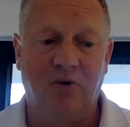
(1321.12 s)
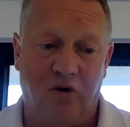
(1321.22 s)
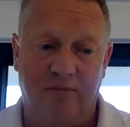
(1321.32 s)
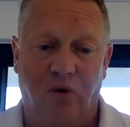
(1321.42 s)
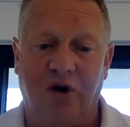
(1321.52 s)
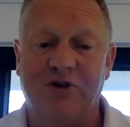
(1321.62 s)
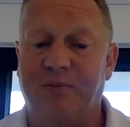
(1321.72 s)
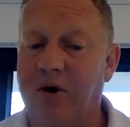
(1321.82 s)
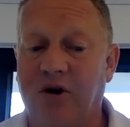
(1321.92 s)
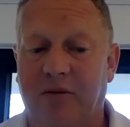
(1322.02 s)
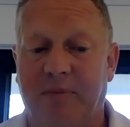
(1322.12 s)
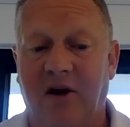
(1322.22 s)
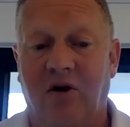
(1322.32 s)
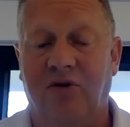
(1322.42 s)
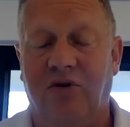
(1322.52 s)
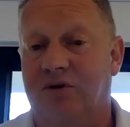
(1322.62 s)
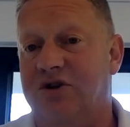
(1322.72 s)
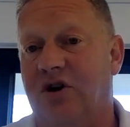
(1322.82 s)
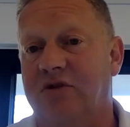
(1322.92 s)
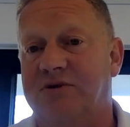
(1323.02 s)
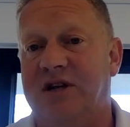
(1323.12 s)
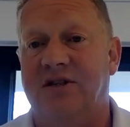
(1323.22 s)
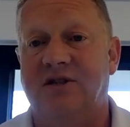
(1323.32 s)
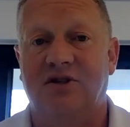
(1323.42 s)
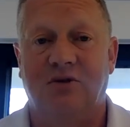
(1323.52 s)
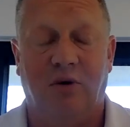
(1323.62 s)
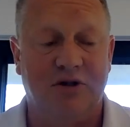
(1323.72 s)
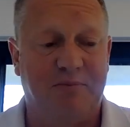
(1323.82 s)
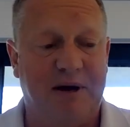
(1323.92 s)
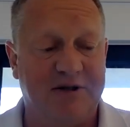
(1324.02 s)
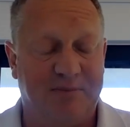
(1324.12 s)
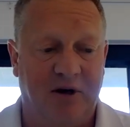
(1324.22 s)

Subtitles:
to, or a mortgage broker, depending on your circumstances as to what's best.